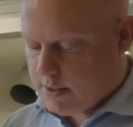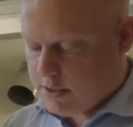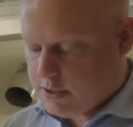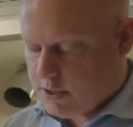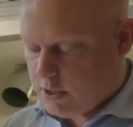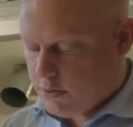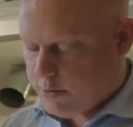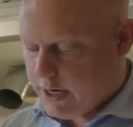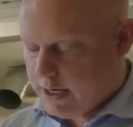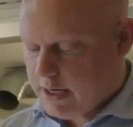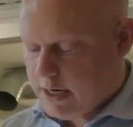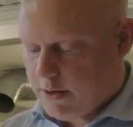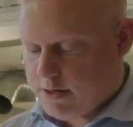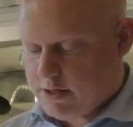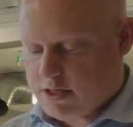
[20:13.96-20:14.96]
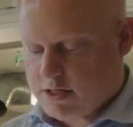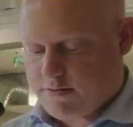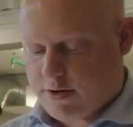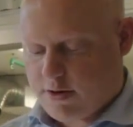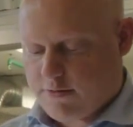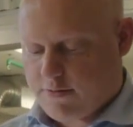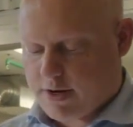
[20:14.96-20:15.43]
So right now this
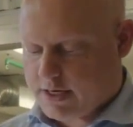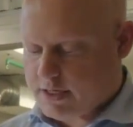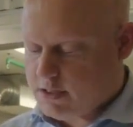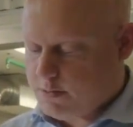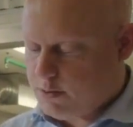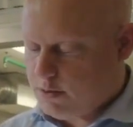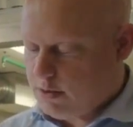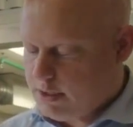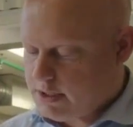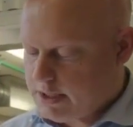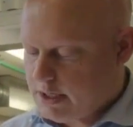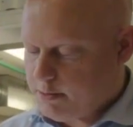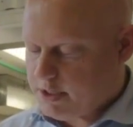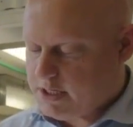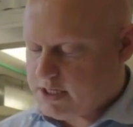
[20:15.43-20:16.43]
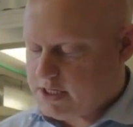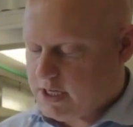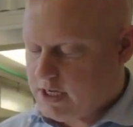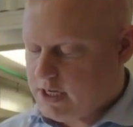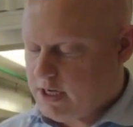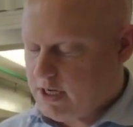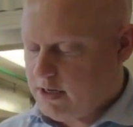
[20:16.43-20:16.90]
is very flexible. It's a little bit
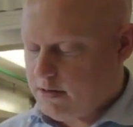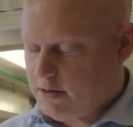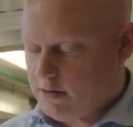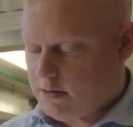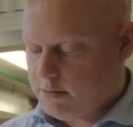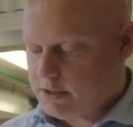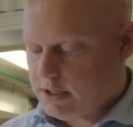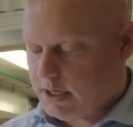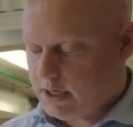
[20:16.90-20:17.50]
sticky, almost